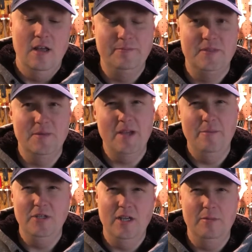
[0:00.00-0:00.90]

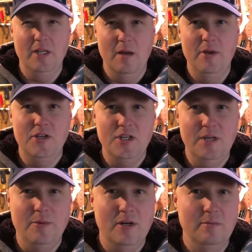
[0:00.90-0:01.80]
Sometimes you can get them a little bit
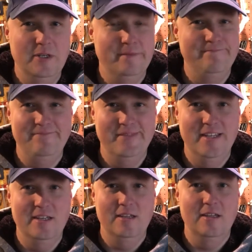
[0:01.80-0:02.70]
cheaper, but
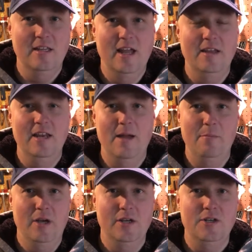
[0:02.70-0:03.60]
nah, not
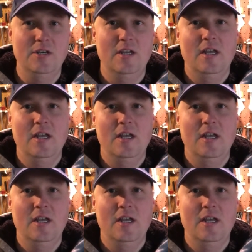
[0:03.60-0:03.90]
much.